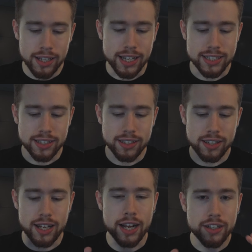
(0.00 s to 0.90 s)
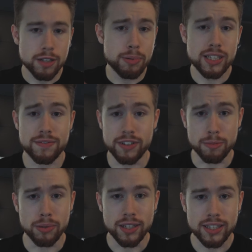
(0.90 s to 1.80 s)
Guys, I'm going to put this very
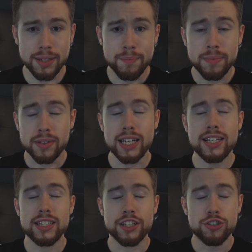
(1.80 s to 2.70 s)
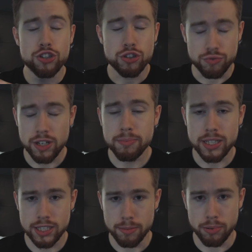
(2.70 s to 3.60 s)
bluntly. It is extremely
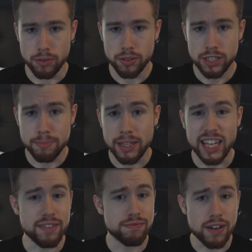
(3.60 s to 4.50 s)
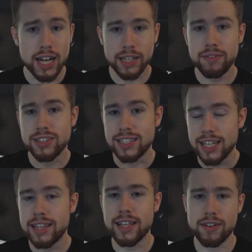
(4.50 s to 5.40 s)
simple to make a $5,000 to
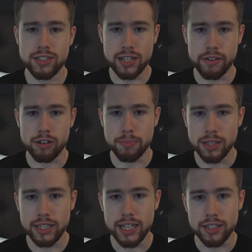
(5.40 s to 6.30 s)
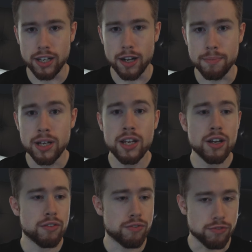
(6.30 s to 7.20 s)
$10,000 a month income
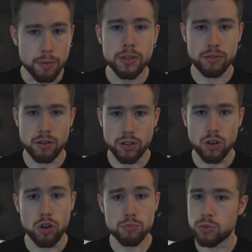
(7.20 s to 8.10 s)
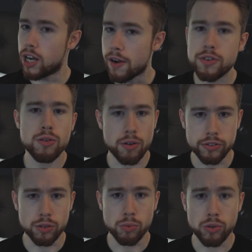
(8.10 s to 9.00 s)
from your own home, wherever you are
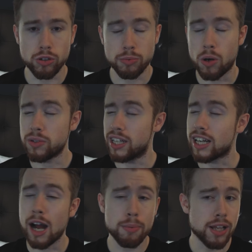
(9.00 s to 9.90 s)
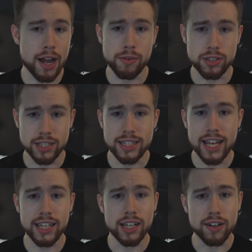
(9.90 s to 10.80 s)
in the world, with only a couple hours a
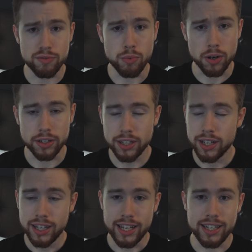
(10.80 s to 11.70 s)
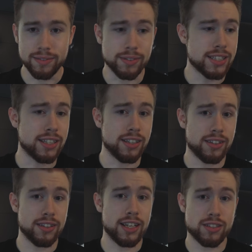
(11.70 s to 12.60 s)
day of work. And listen,
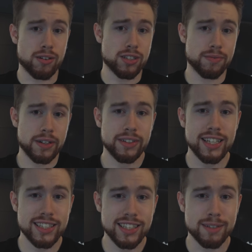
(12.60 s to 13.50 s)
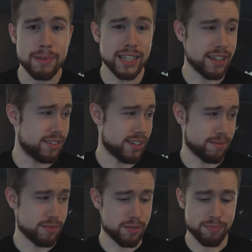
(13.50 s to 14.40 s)
it's also very easy to make a
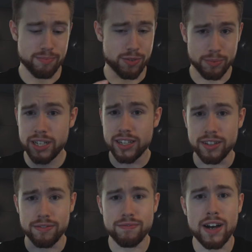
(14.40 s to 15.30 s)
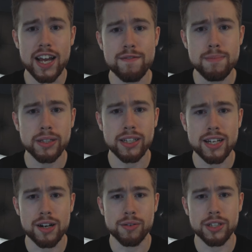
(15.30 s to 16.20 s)
$3 to $5 million
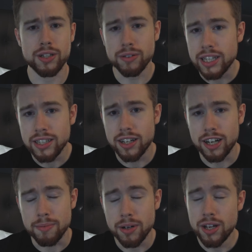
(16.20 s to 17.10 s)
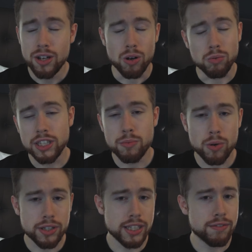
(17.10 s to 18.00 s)
a year income only
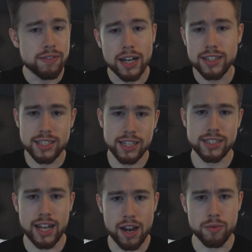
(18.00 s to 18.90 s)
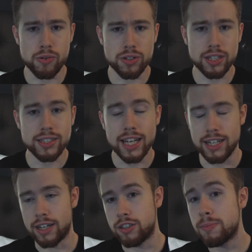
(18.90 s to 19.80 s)
working 5 to 6 hours a day.
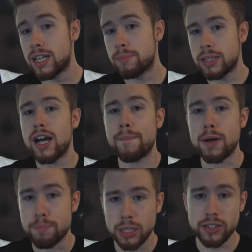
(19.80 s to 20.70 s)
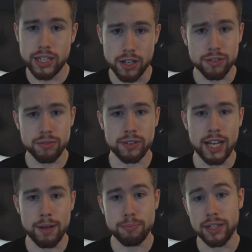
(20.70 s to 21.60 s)
Now, you may not become a billionaire through
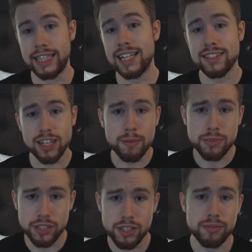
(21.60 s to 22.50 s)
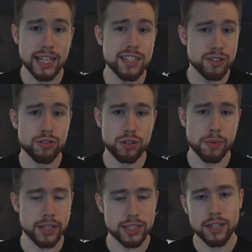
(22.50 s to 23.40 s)
that, but that's up to you. That's your
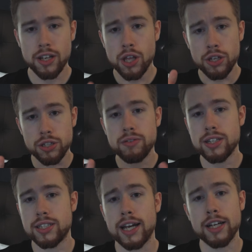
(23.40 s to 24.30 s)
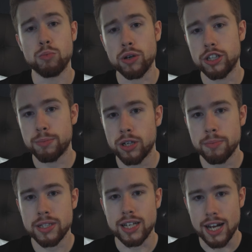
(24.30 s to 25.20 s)
choice. You decide what your
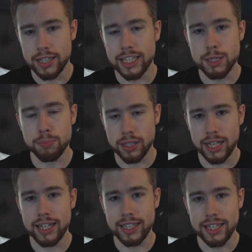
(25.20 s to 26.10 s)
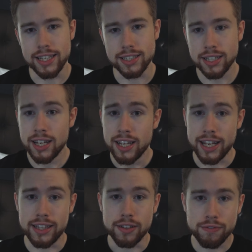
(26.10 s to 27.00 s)
purpose on this planet is.
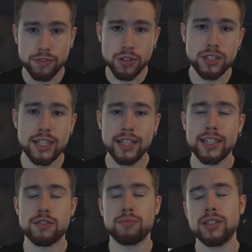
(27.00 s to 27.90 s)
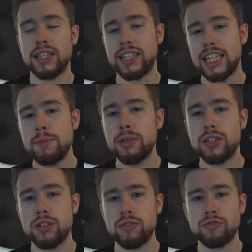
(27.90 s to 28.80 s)
And the first thing that's really keeping
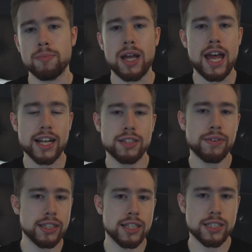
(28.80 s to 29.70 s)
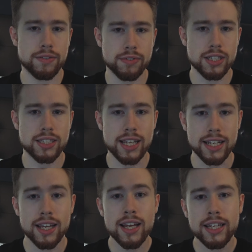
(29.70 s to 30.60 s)
you from activating this different
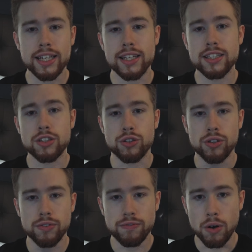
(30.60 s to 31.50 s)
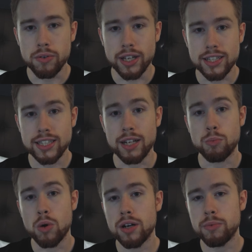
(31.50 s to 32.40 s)
state is your focus
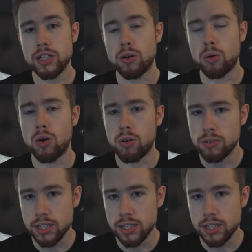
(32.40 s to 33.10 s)
and what we call